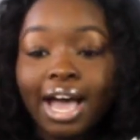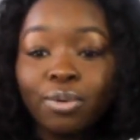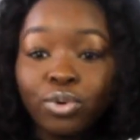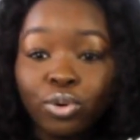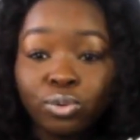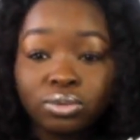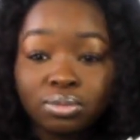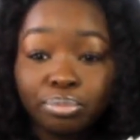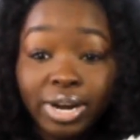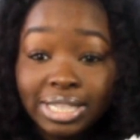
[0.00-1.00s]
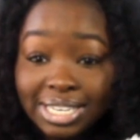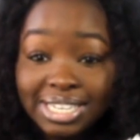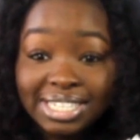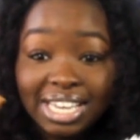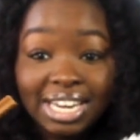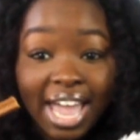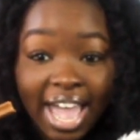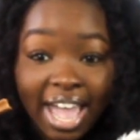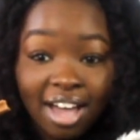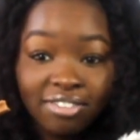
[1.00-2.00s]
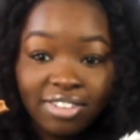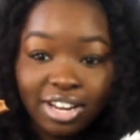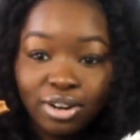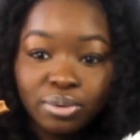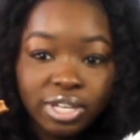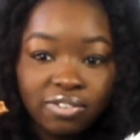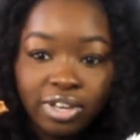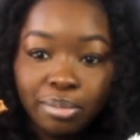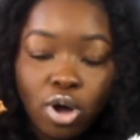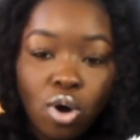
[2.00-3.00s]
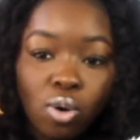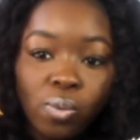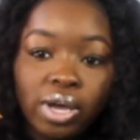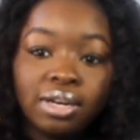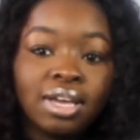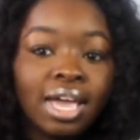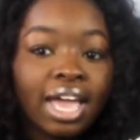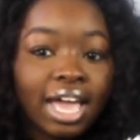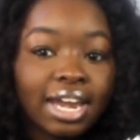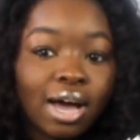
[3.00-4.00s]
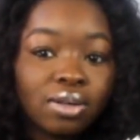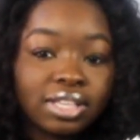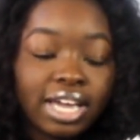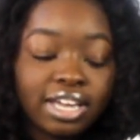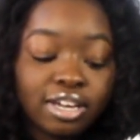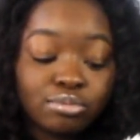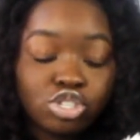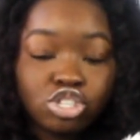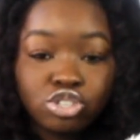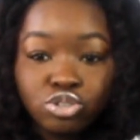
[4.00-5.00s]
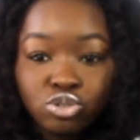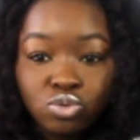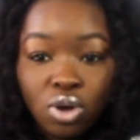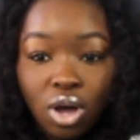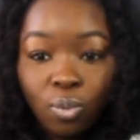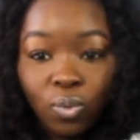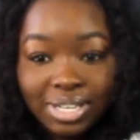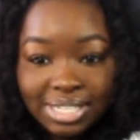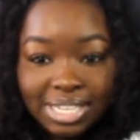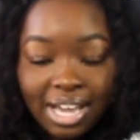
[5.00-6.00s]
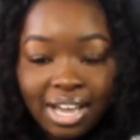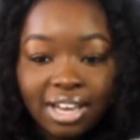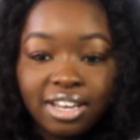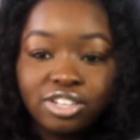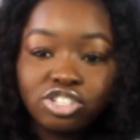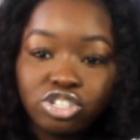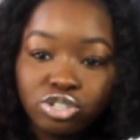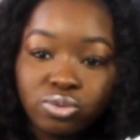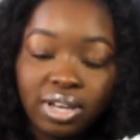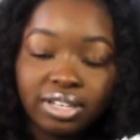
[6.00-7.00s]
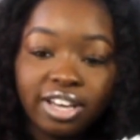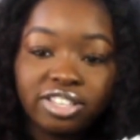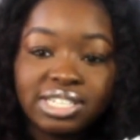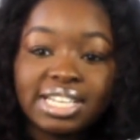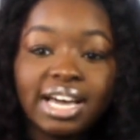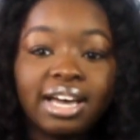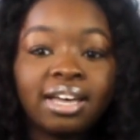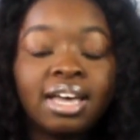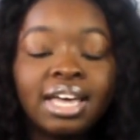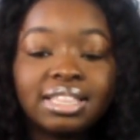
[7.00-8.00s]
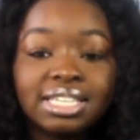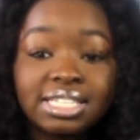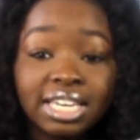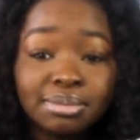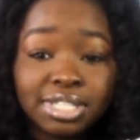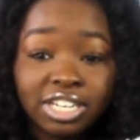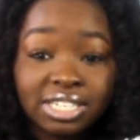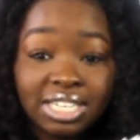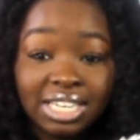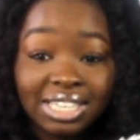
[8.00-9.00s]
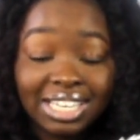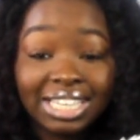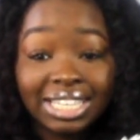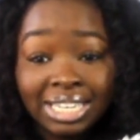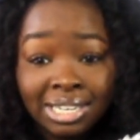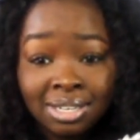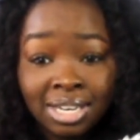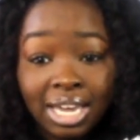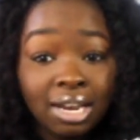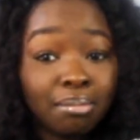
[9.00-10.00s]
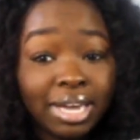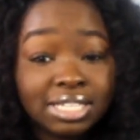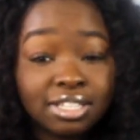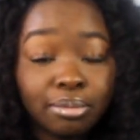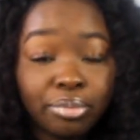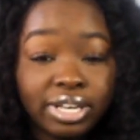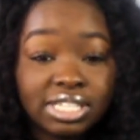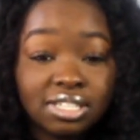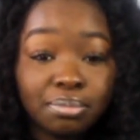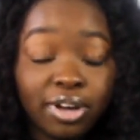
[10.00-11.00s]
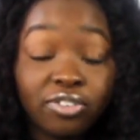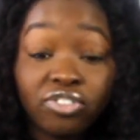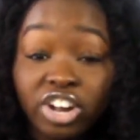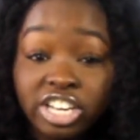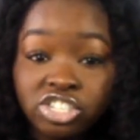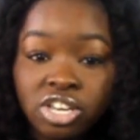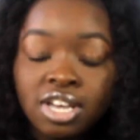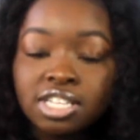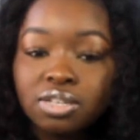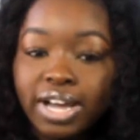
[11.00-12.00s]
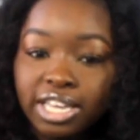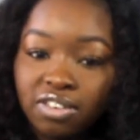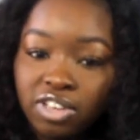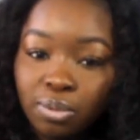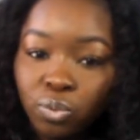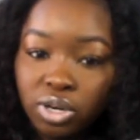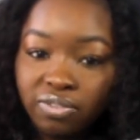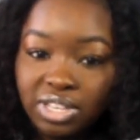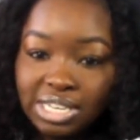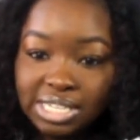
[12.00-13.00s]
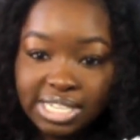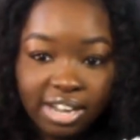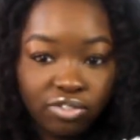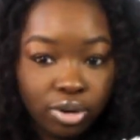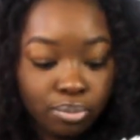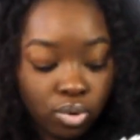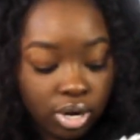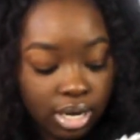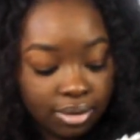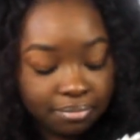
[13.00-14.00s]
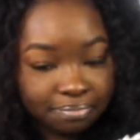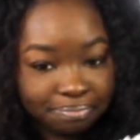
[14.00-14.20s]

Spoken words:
I will break these in half. I don't give him a whole one, and I'll let him chew on one side and chew on the other side. This keeps their teeth clean and it makes their breath smell fresh. So I give him one of these every morning.